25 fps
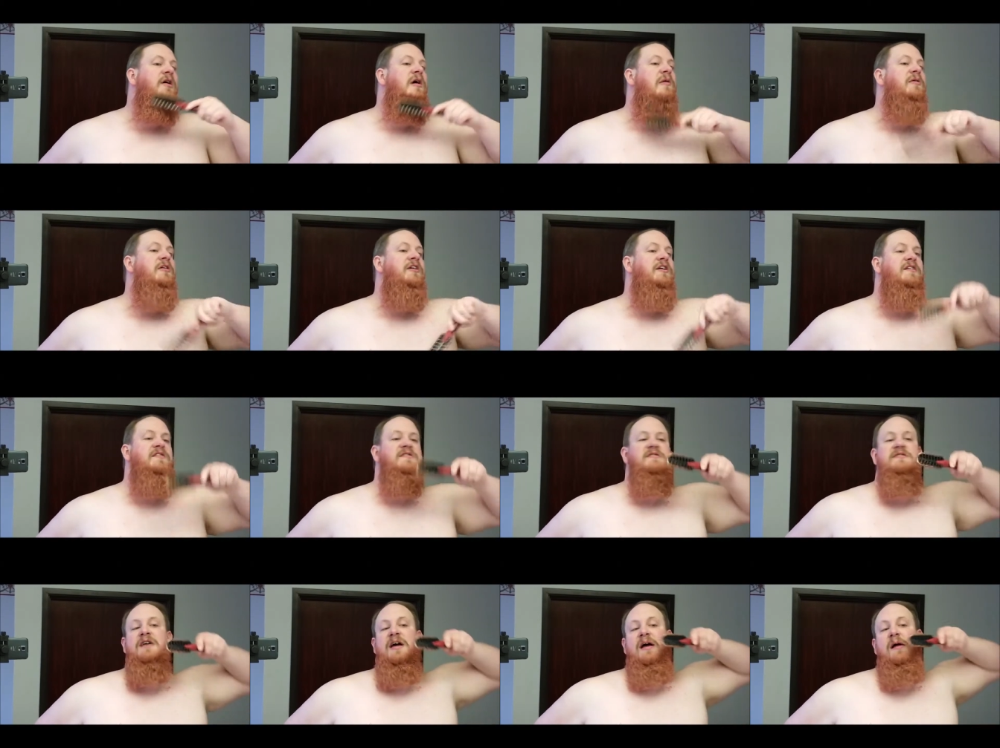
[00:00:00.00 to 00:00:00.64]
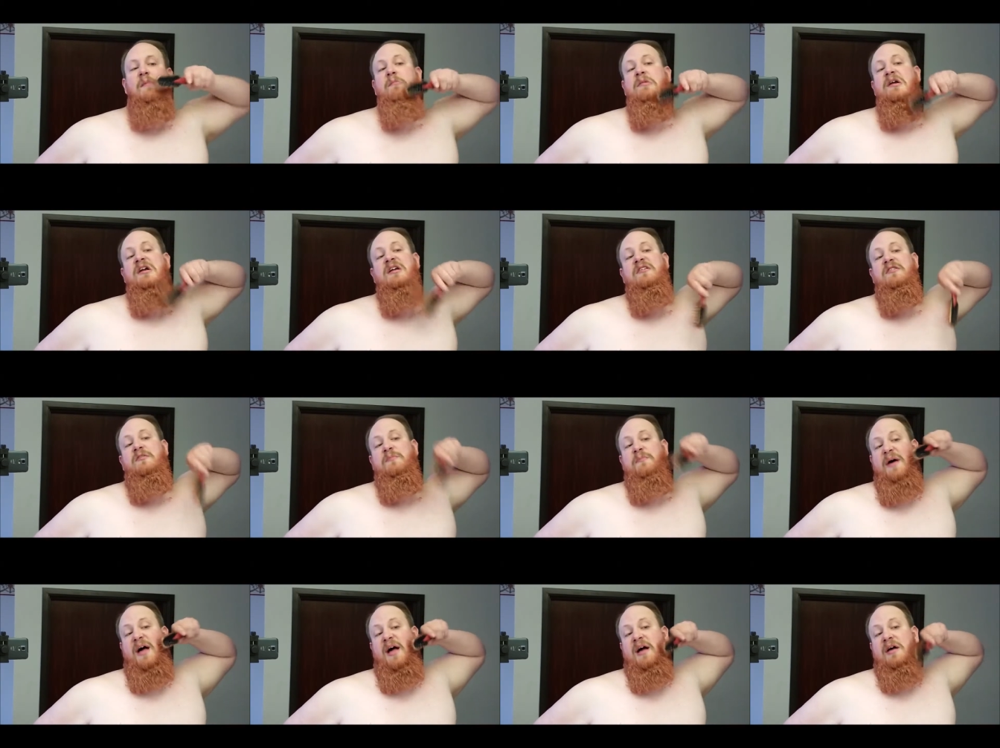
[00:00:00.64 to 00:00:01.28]
because that
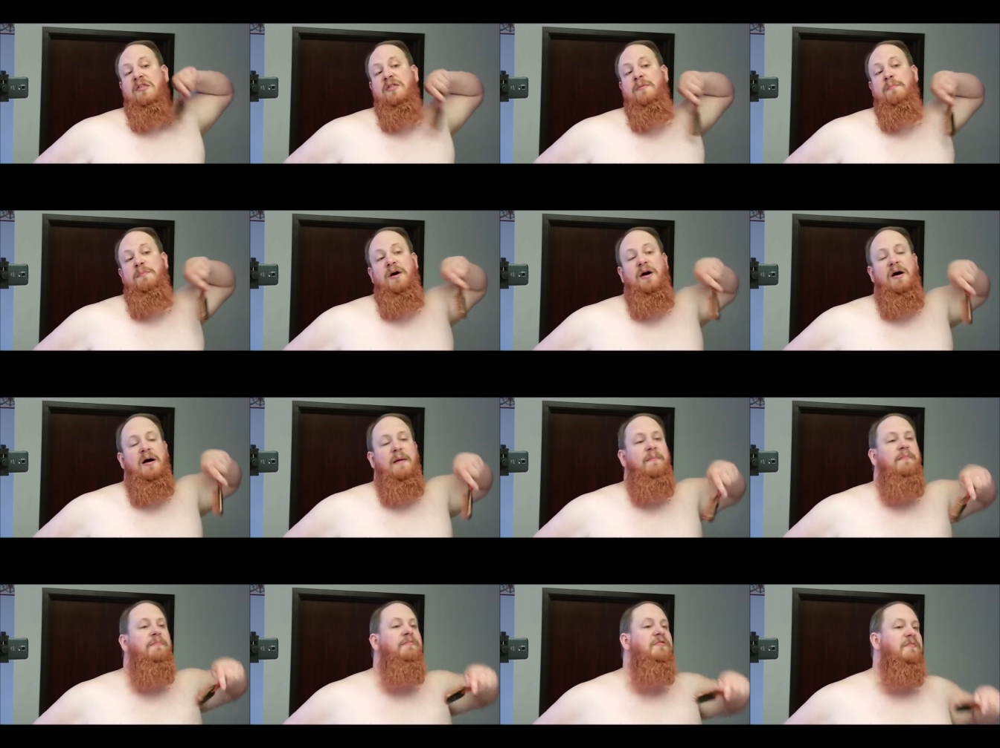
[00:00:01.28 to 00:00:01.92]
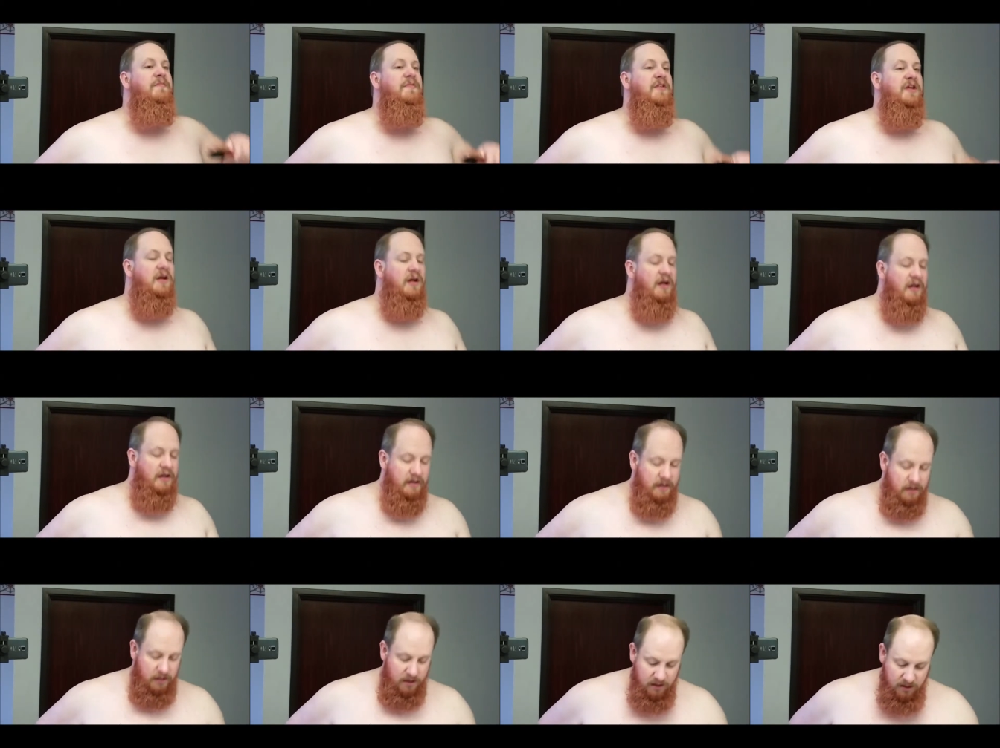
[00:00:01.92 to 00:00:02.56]
brings back the pop from the
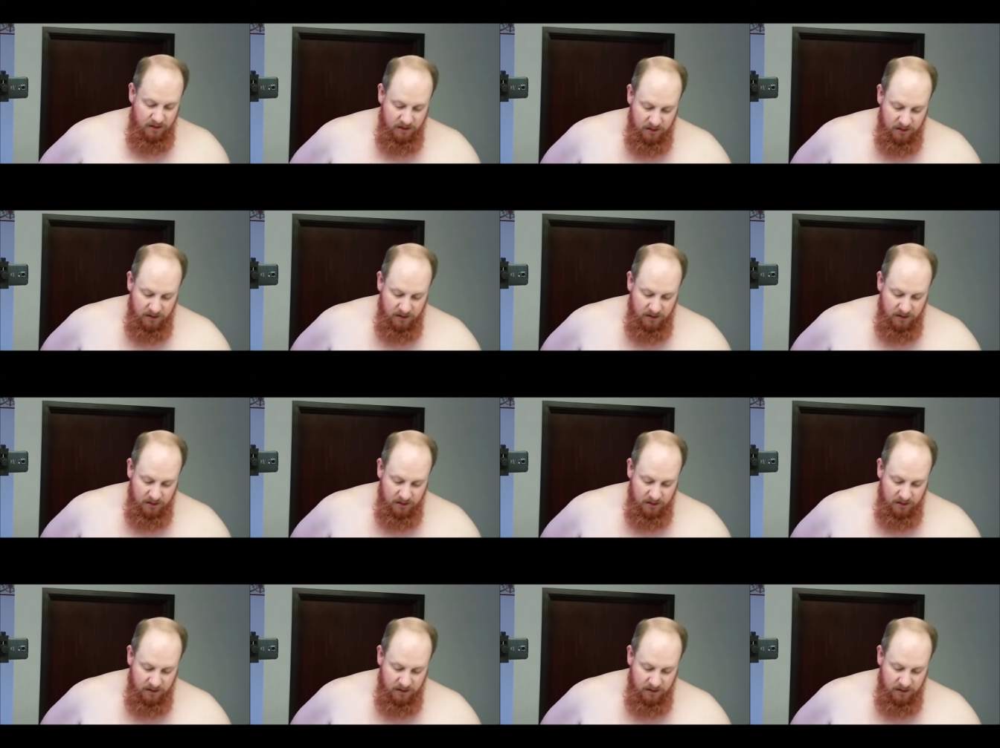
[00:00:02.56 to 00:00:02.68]
color.